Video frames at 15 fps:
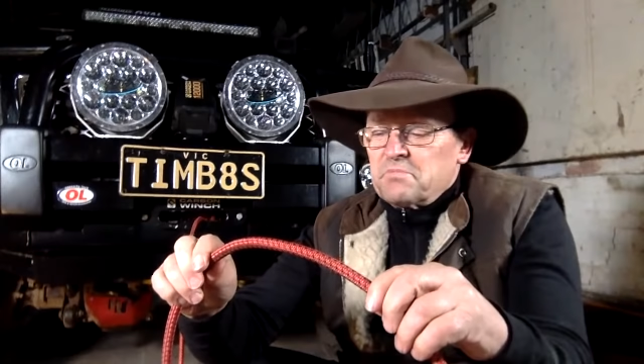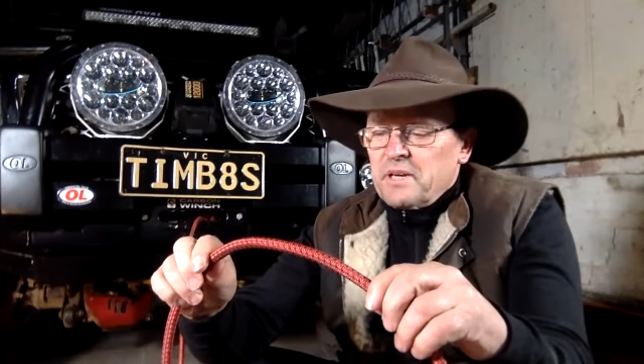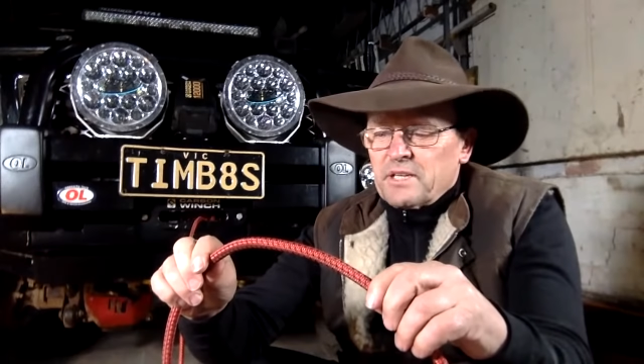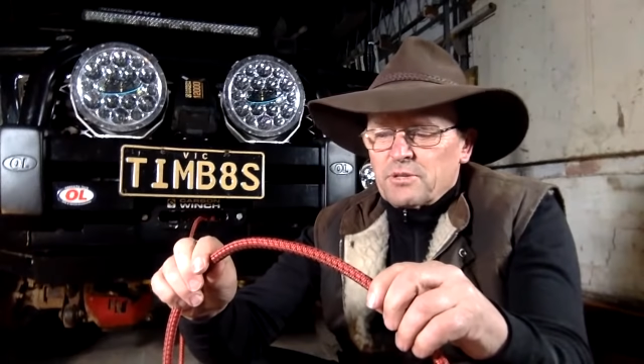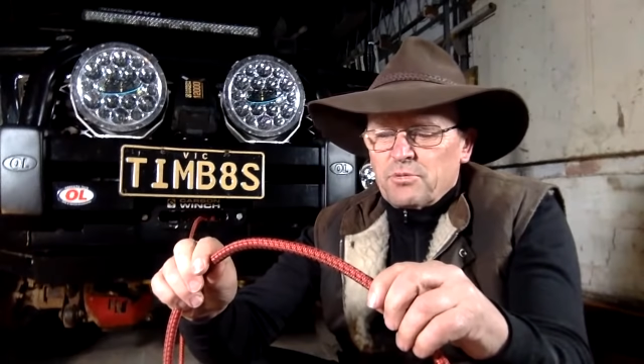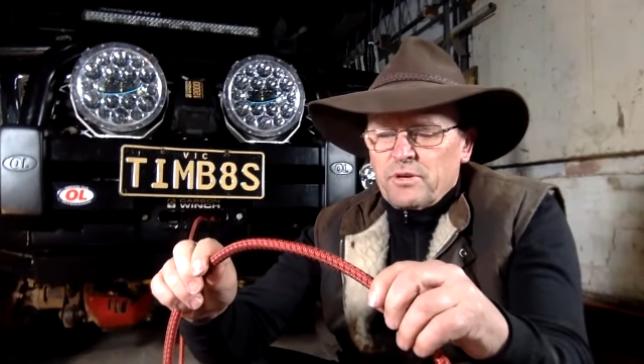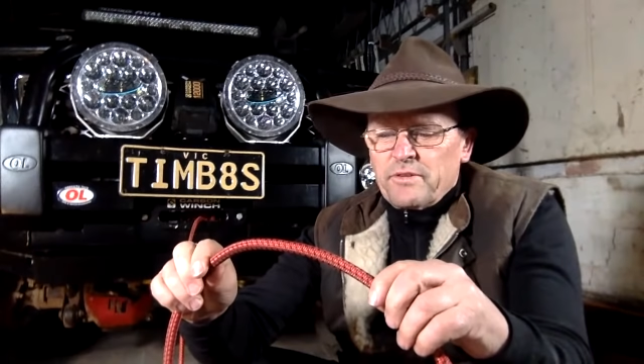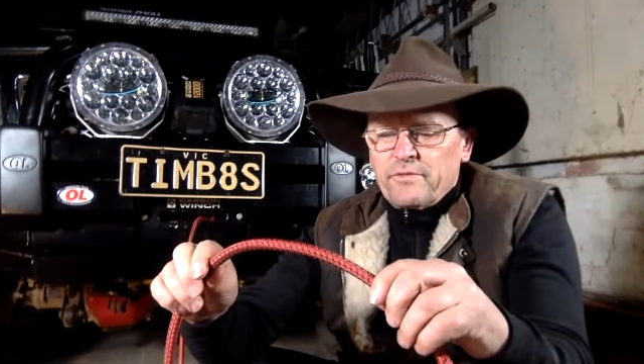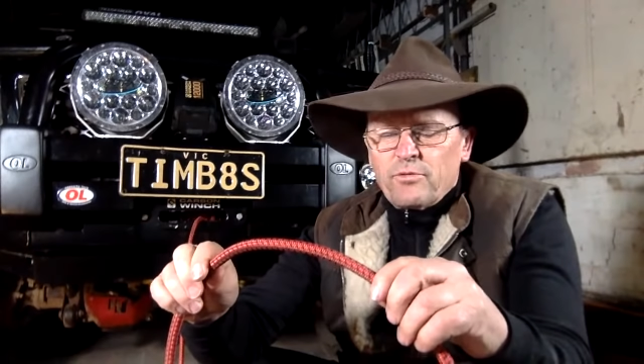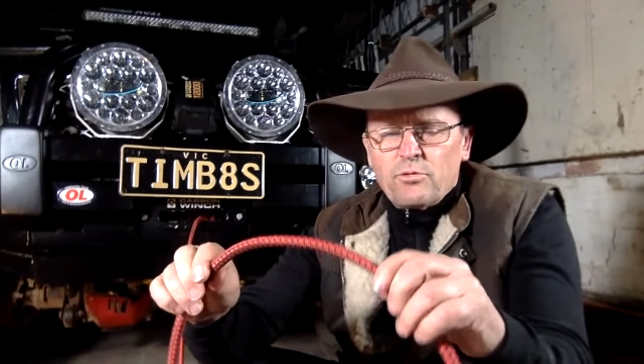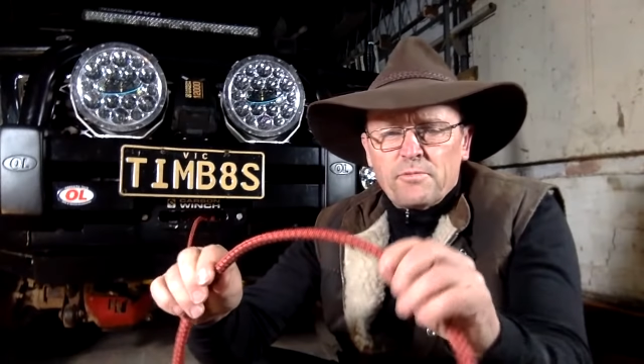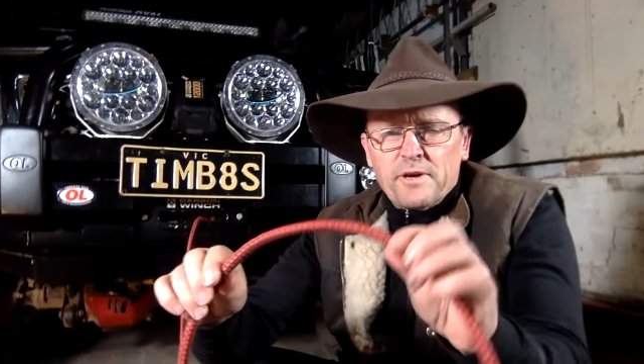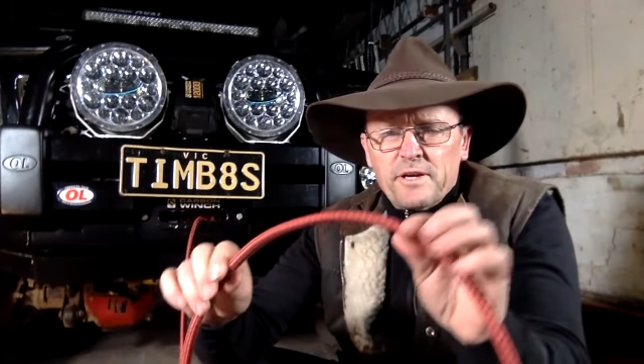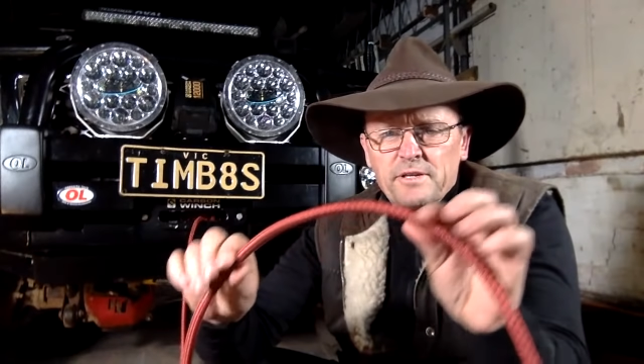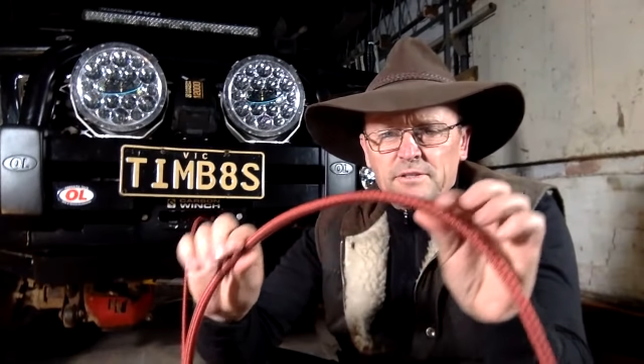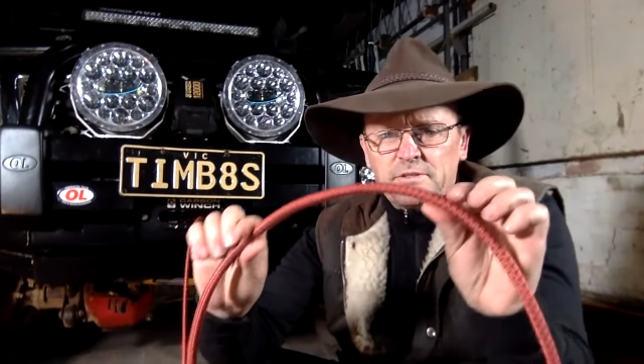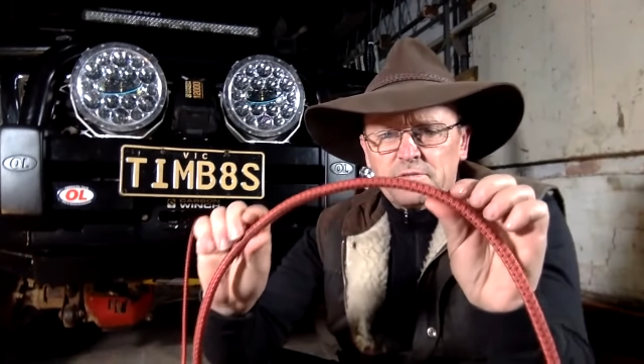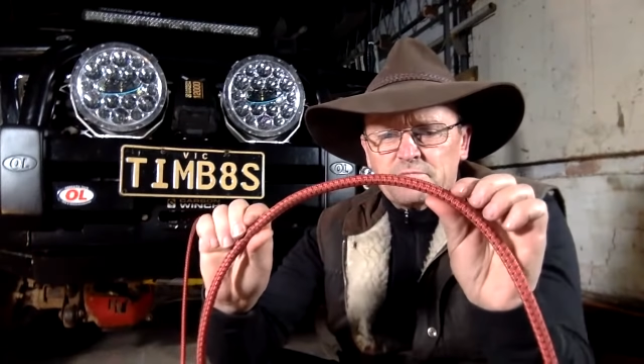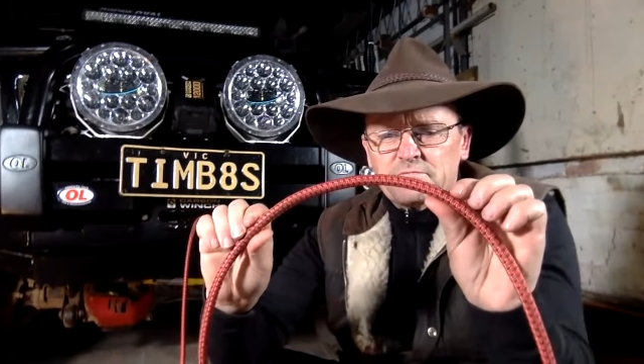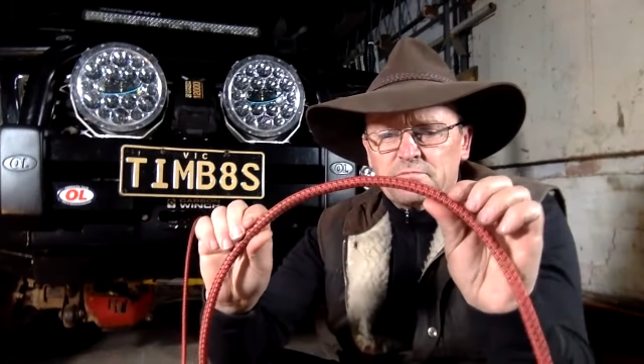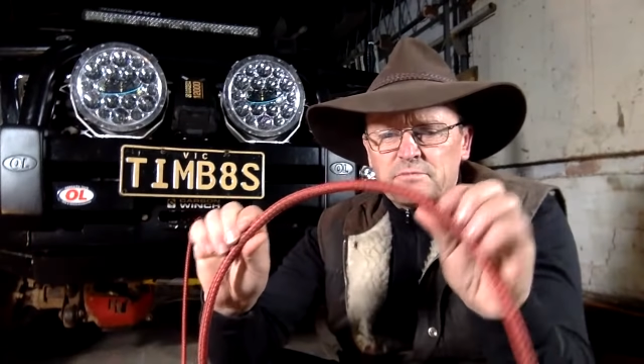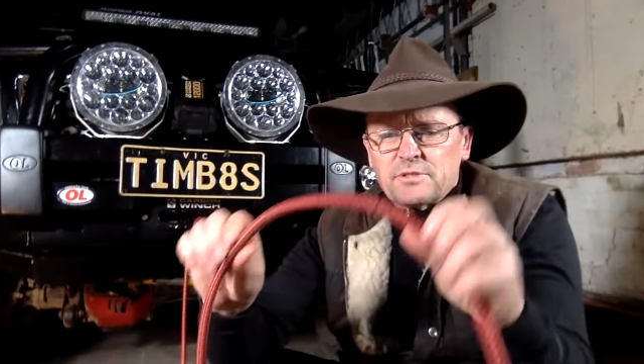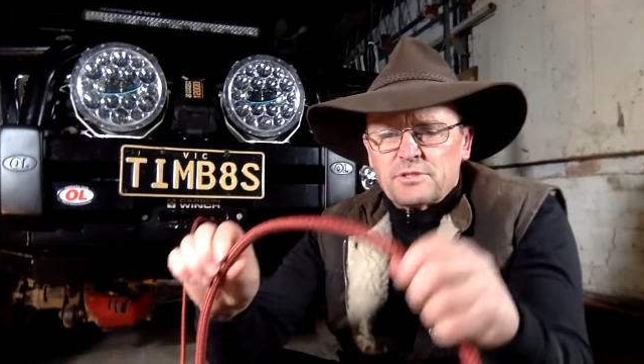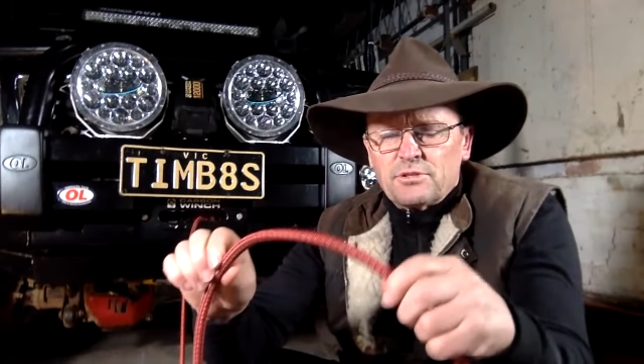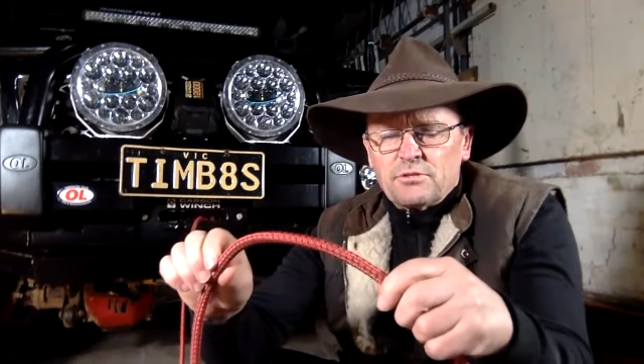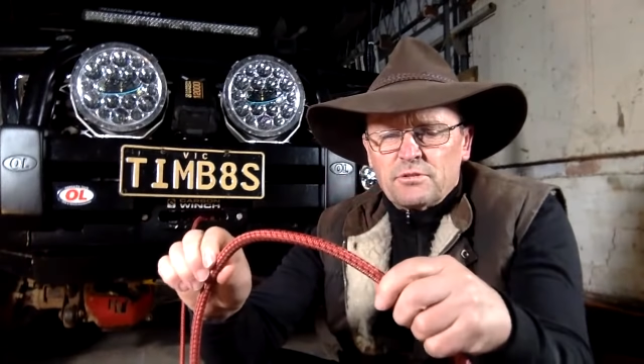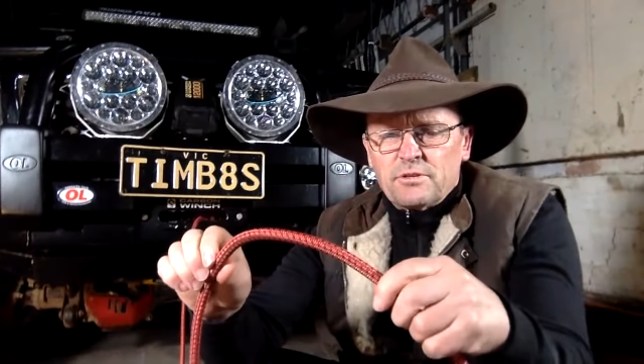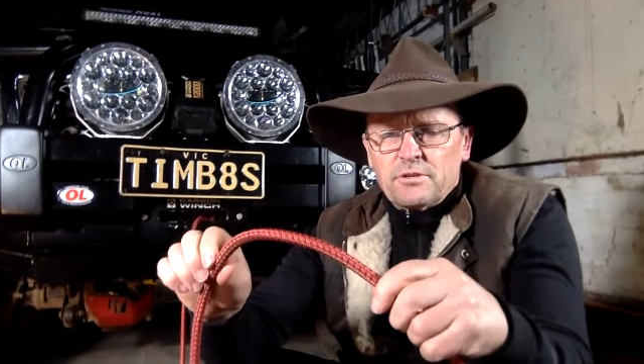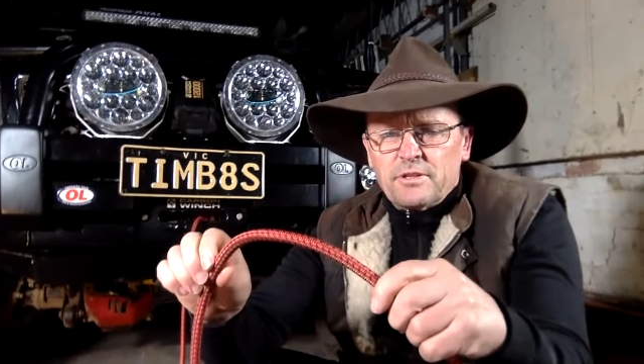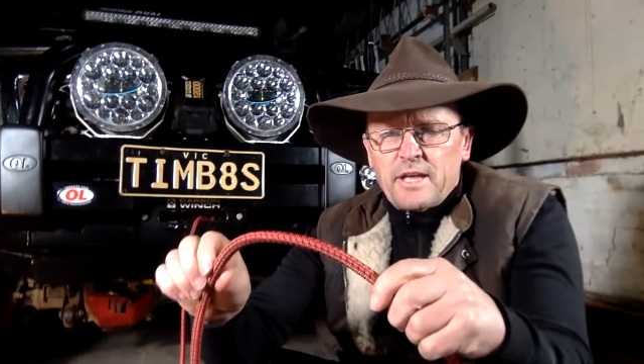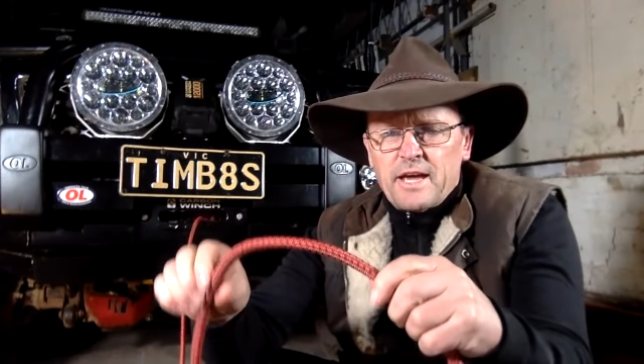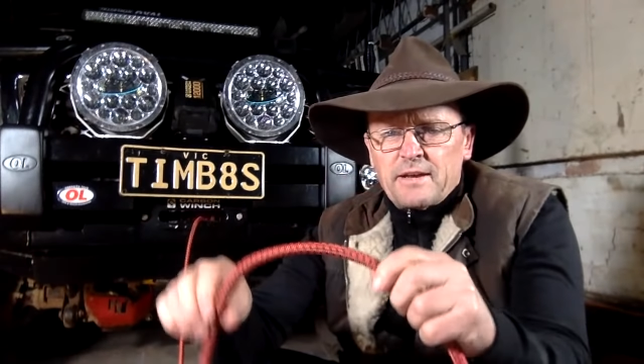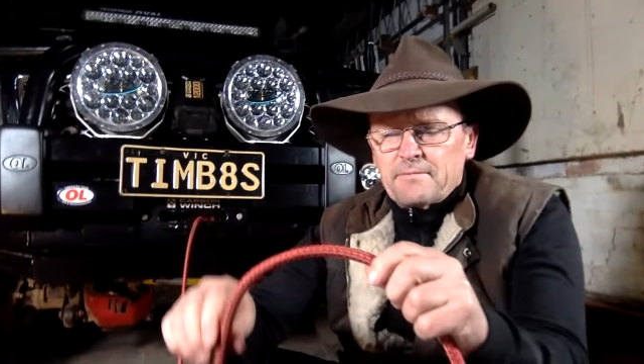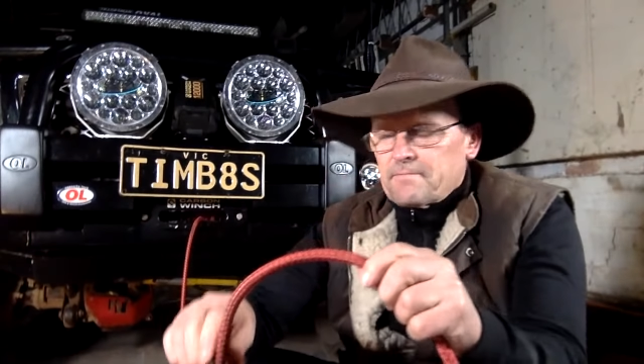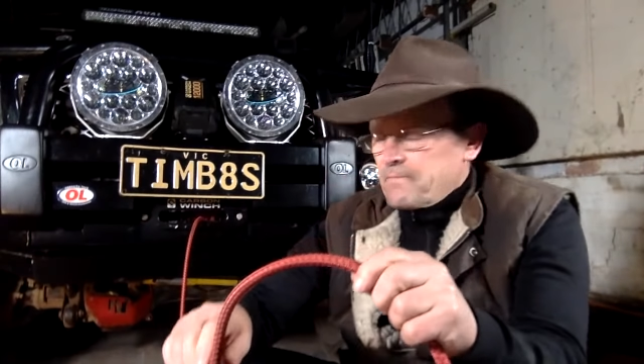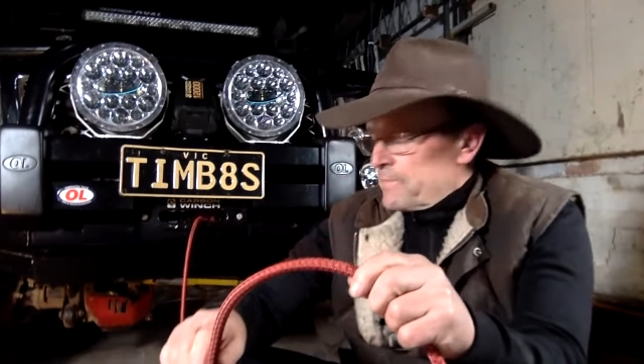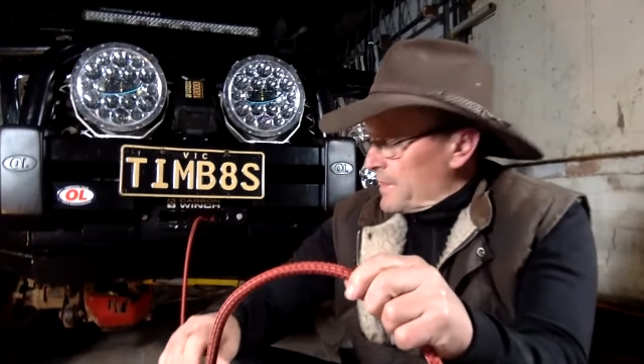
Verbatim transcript: about 24 metres, still on that,